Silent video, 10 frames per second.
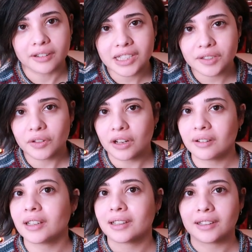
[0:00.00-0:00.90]
this felt
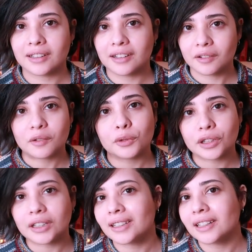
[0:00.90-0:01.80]
like
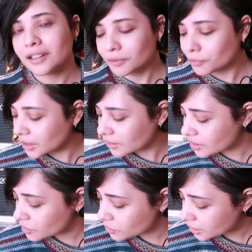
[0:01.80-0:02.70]
really, like, a really
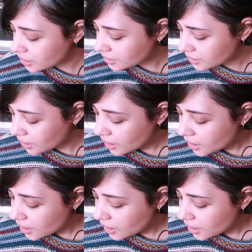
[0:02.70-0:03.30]
nice release.